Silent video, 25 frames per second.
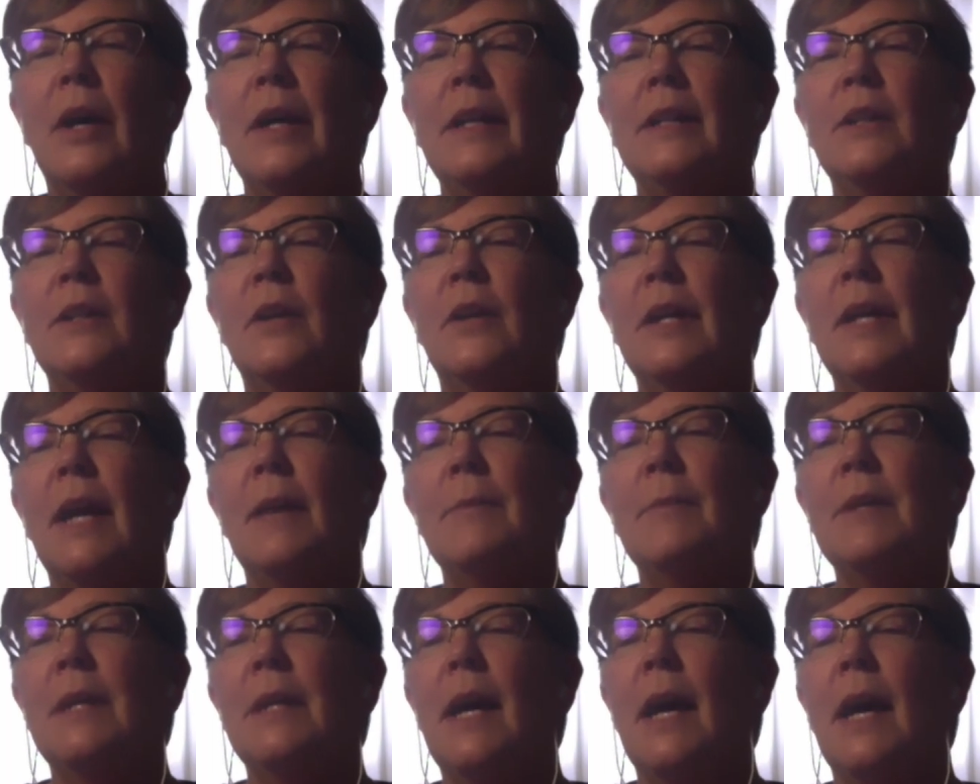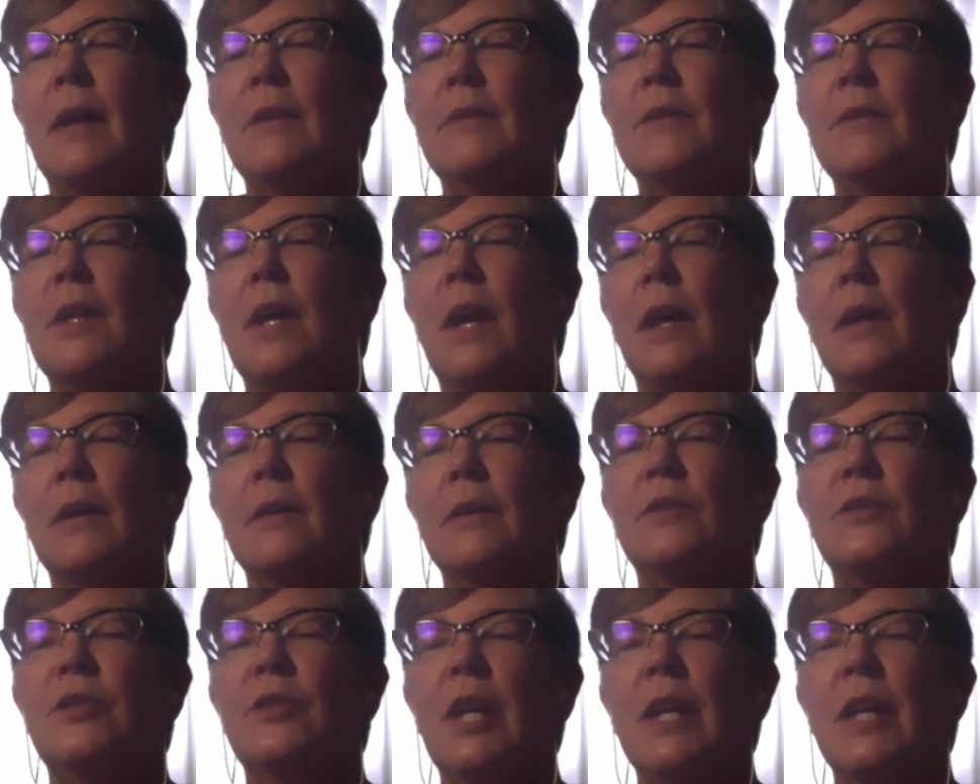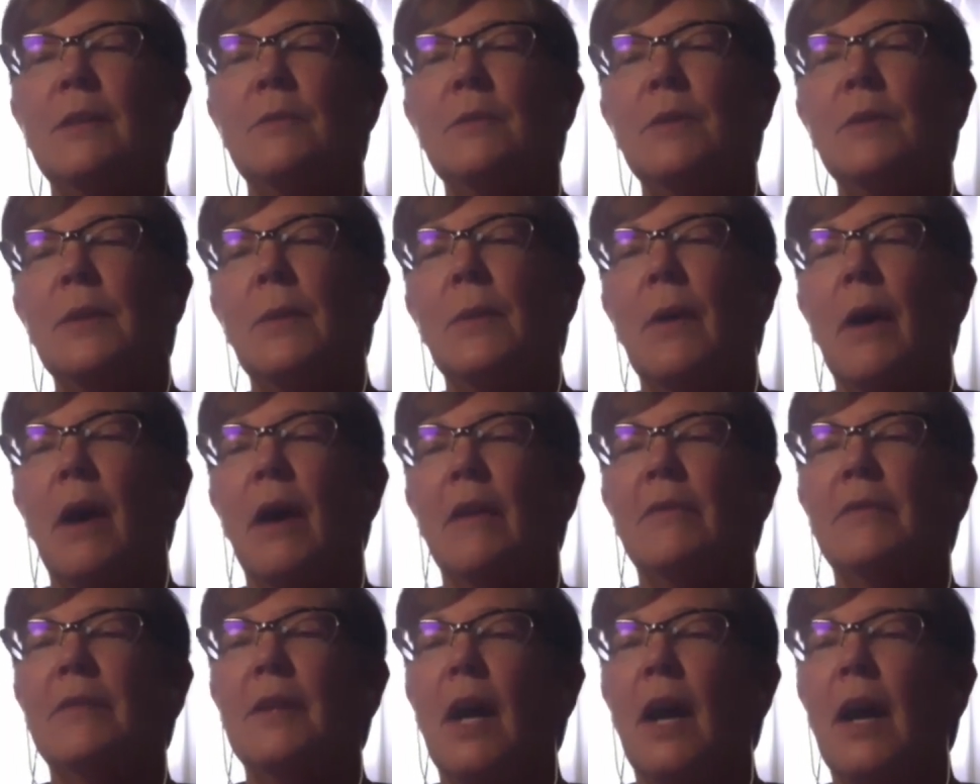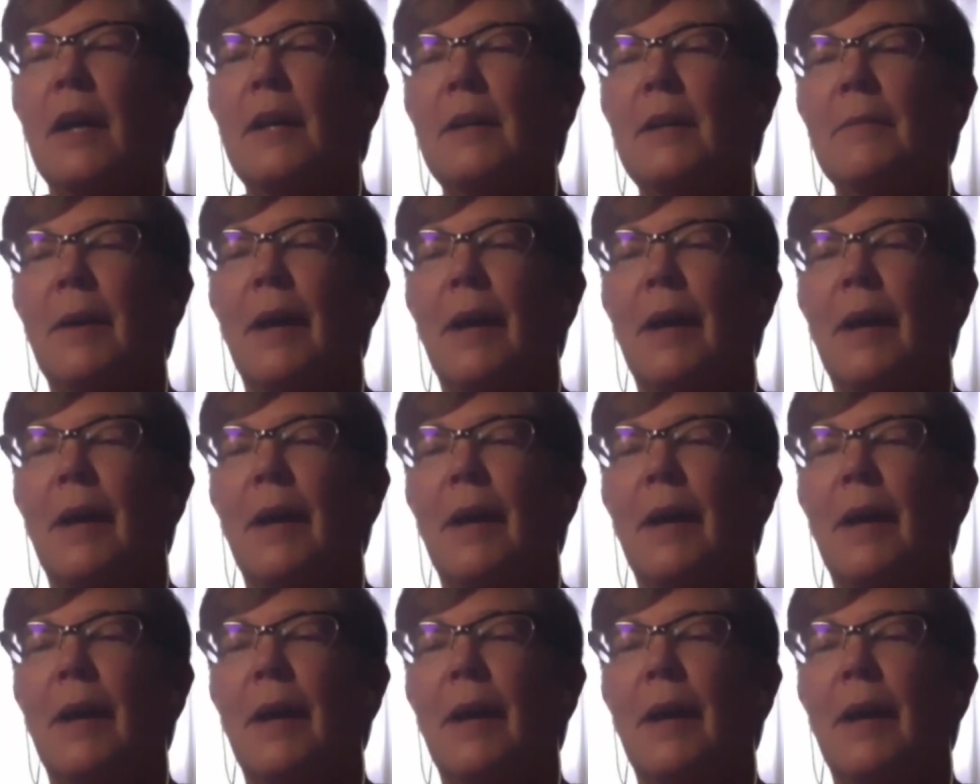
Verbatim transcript: right, Lauren, I'm gonna I'll I'll check in with you offline